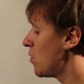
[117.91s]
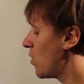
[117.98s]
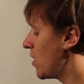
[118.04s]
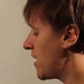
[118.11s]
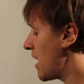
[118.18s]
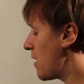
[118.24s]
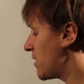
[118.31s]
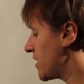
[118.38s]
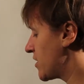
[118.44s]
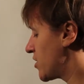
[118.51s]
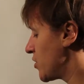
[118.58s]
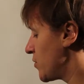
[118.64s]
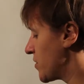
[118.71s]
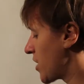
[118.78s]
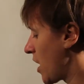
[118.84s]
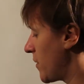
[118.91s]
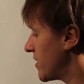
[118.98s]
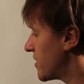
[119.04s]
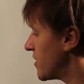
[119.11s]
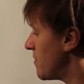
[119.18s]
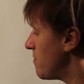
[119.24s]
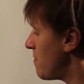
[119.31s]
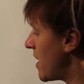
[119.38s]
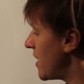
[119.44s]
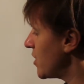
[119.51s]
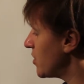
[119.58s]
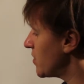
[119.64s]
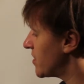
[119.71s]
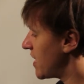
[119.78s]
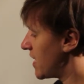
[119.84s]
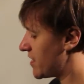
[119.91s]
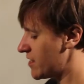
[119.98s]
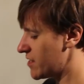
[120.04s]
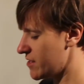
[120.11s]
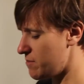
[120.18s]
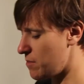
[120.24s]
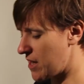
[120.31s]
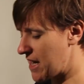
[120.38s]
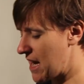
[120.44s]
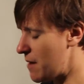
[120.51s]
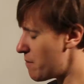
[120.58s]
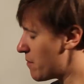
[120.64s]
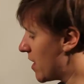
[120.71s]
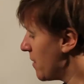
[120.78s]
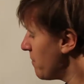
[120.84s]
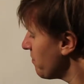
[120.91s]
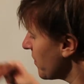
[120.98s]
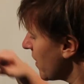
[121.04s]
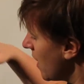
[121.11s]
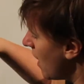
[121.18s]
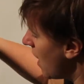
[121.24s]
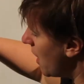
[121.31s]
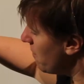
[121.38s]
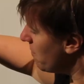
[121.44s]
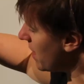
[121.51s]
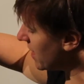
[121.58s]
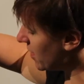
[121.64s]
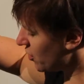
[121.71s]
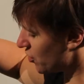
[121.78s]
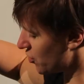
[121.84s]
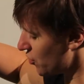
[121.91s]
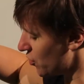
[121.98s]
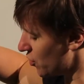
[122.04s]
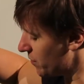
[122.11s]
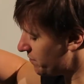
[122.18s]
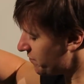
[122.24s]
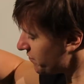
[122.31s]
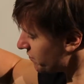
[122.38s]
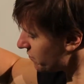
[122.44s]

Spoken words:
What I now need to do is go into the menu settings of my camera and make sure